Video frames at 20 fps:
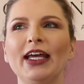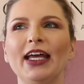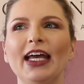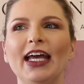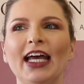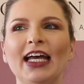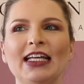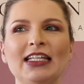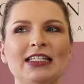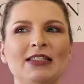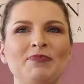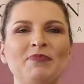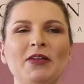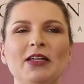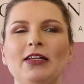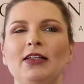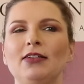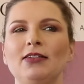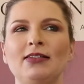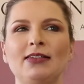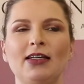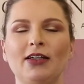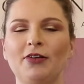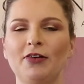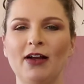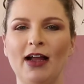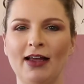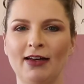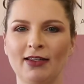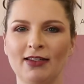As being a sticker
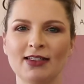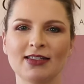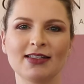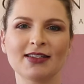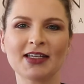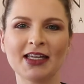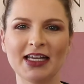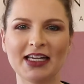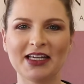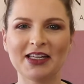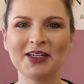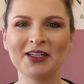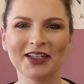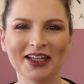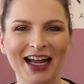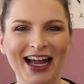addict as a kid,